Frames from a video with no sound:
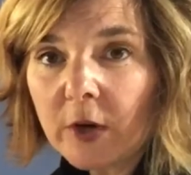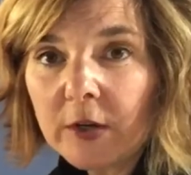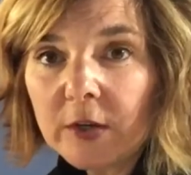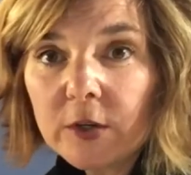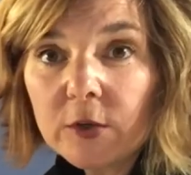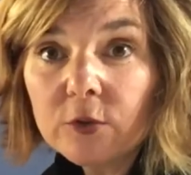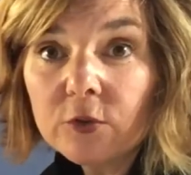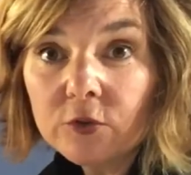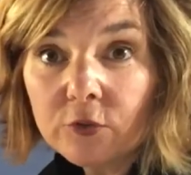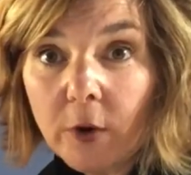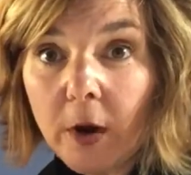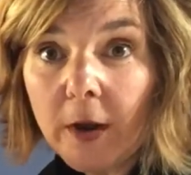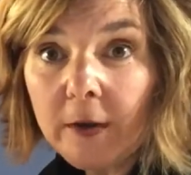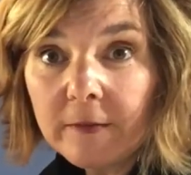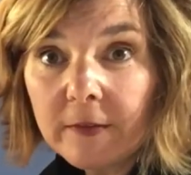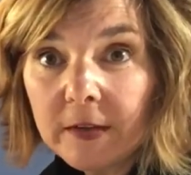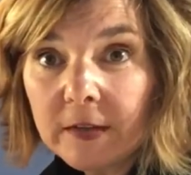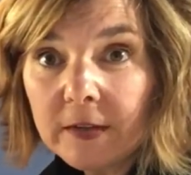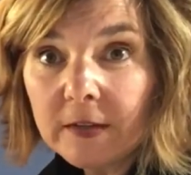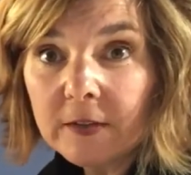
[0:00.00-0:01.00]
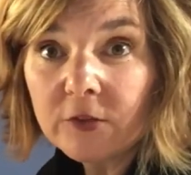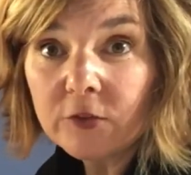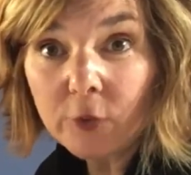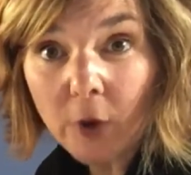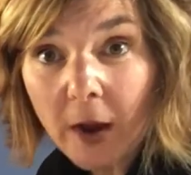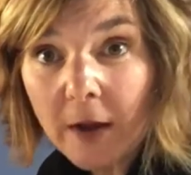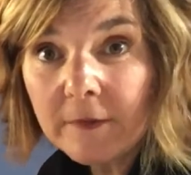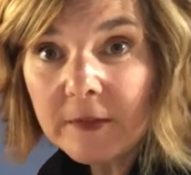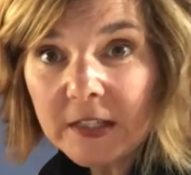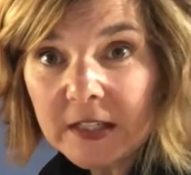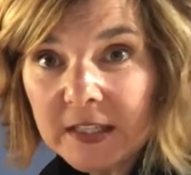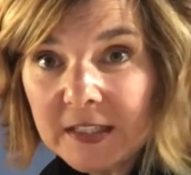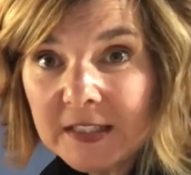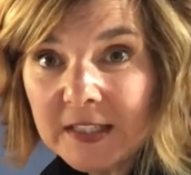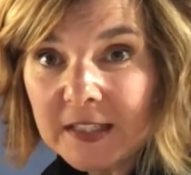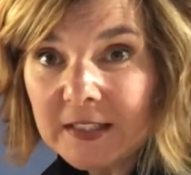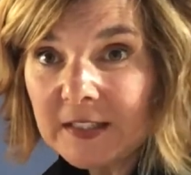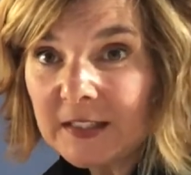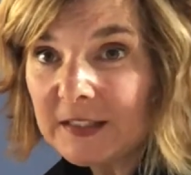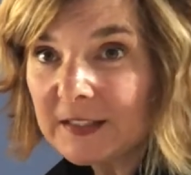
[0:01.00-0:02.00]
to use drived in a
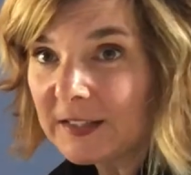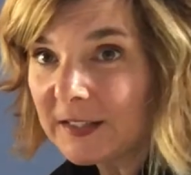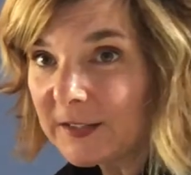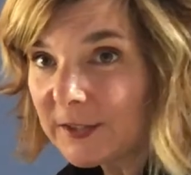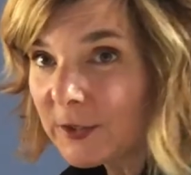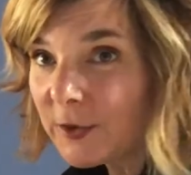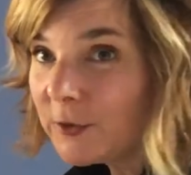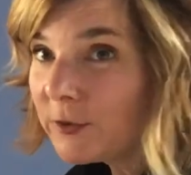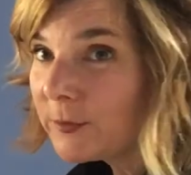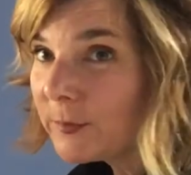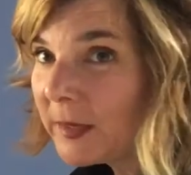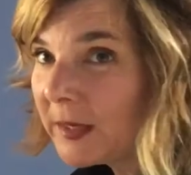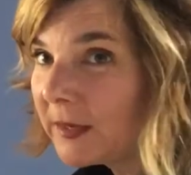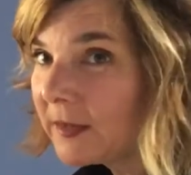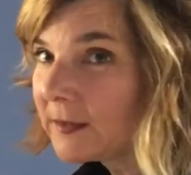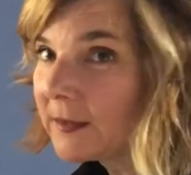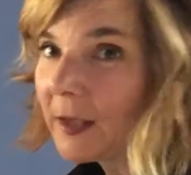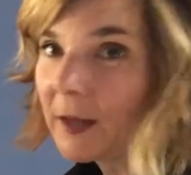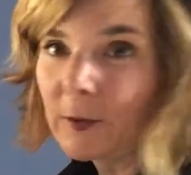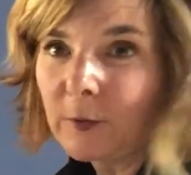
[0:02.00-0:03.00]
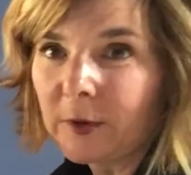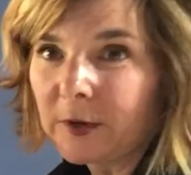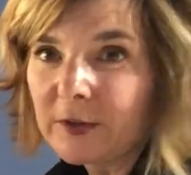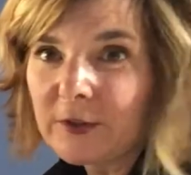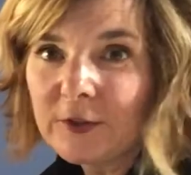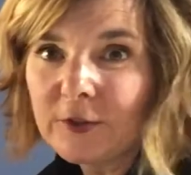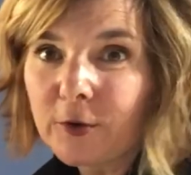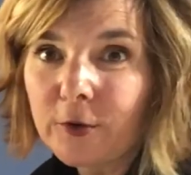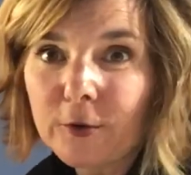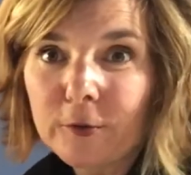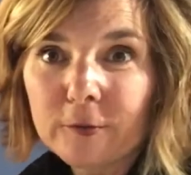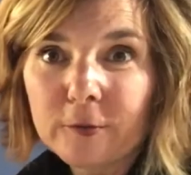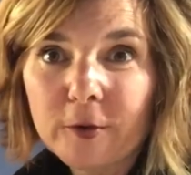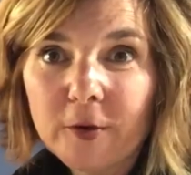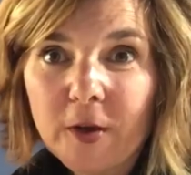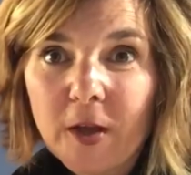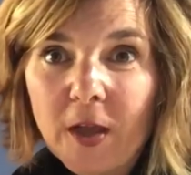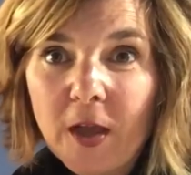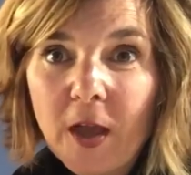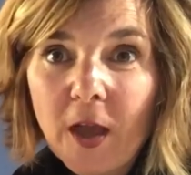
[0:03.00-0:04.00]
sentence. Excuse me, because I don't want to start over
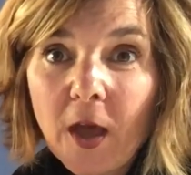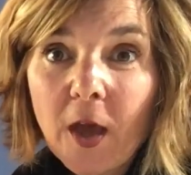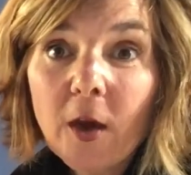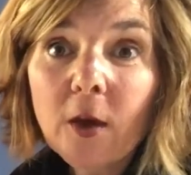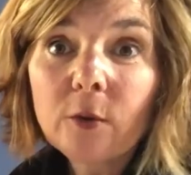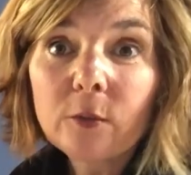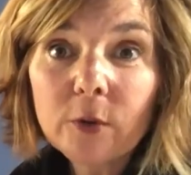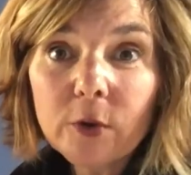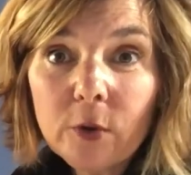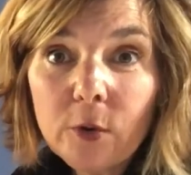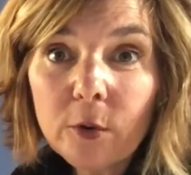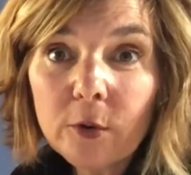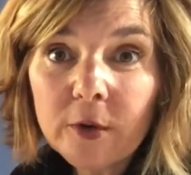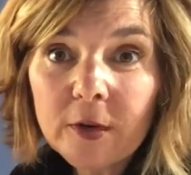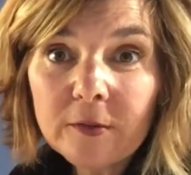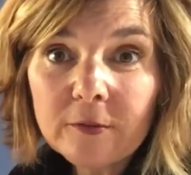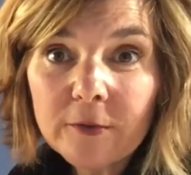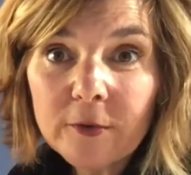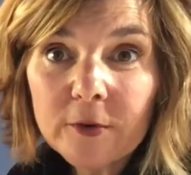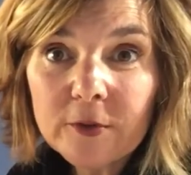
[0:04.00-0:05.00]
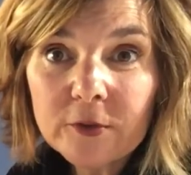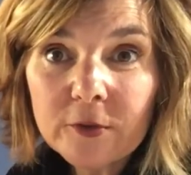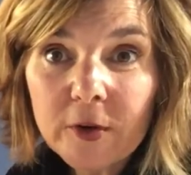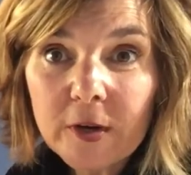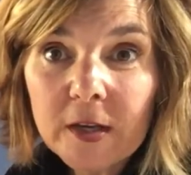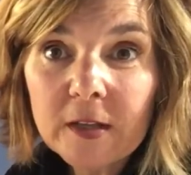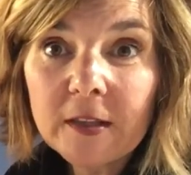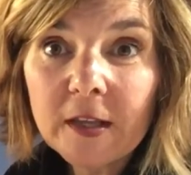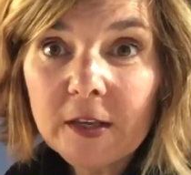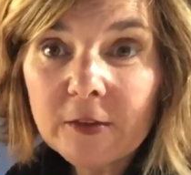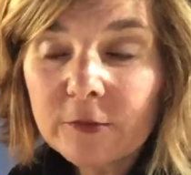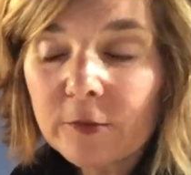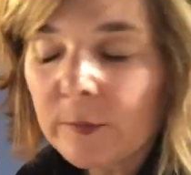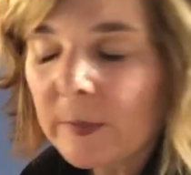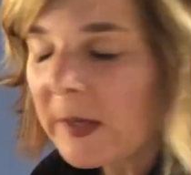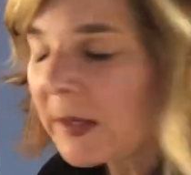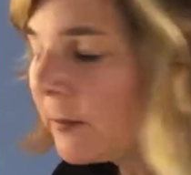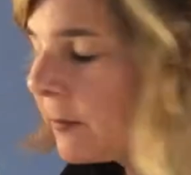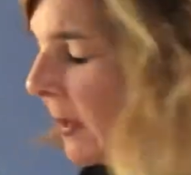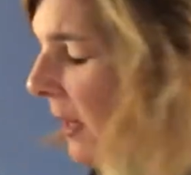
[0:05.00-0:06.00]
recording first grade. Thanks for
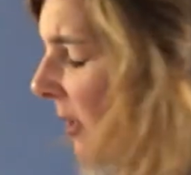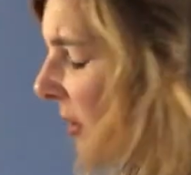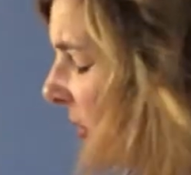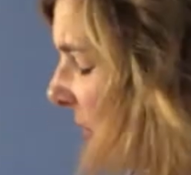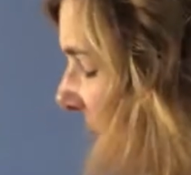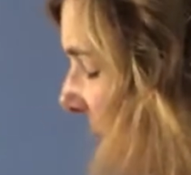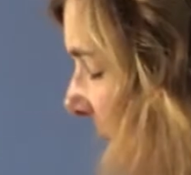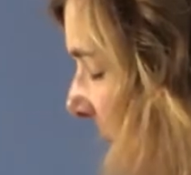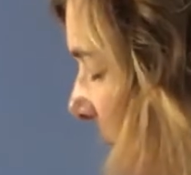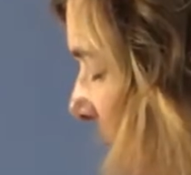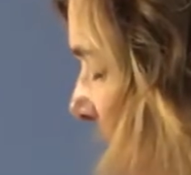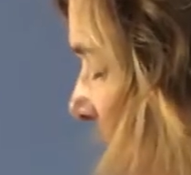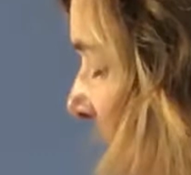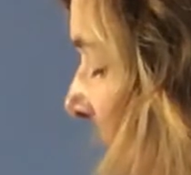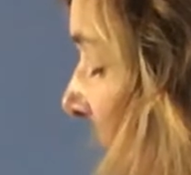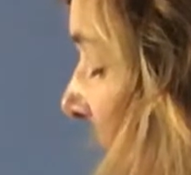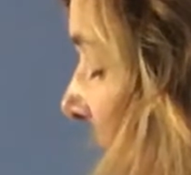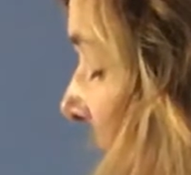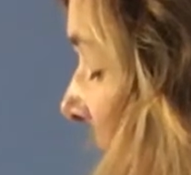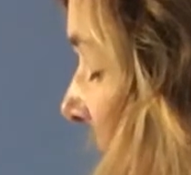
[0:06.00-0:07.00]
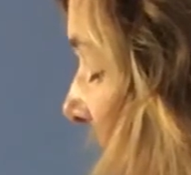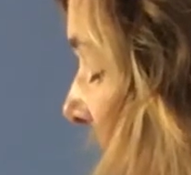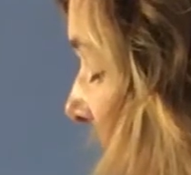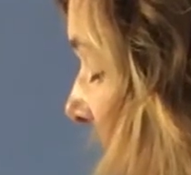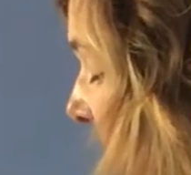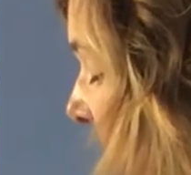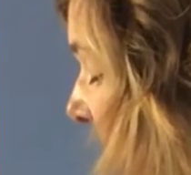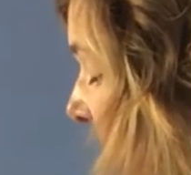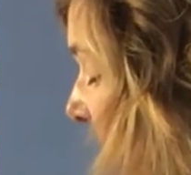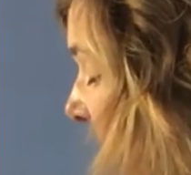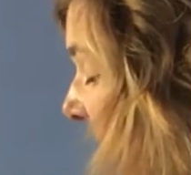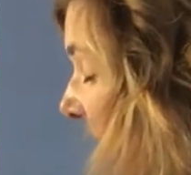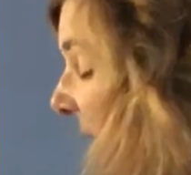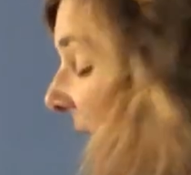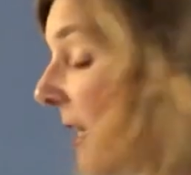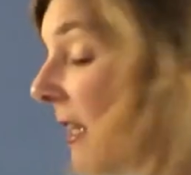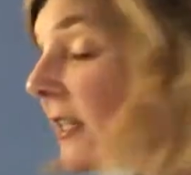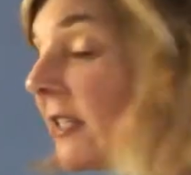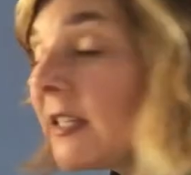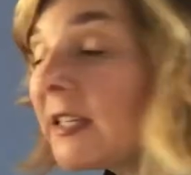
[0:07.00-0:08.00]
being patient. If I added the
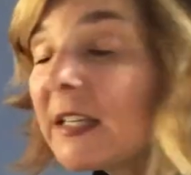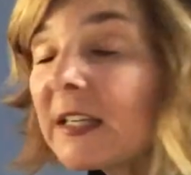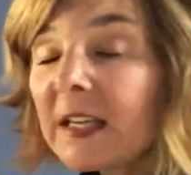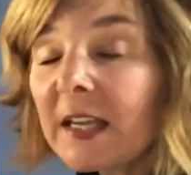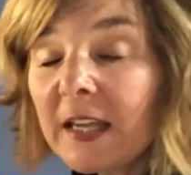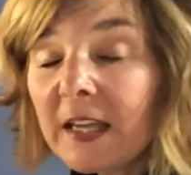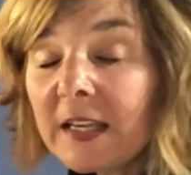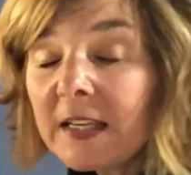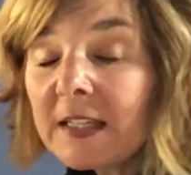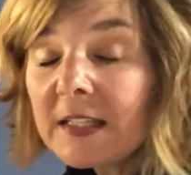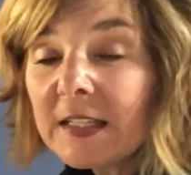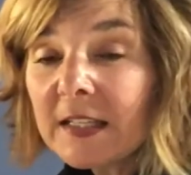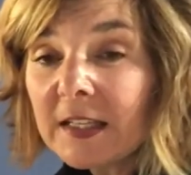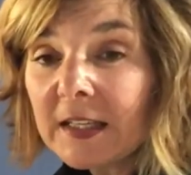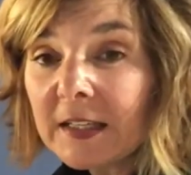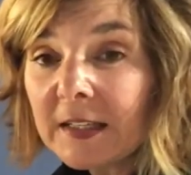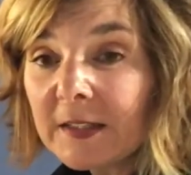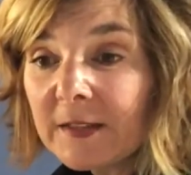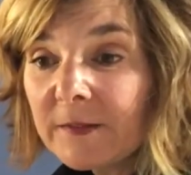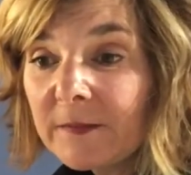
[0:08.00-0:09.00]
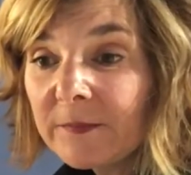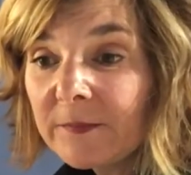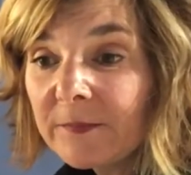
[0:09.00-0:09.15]
ED ending,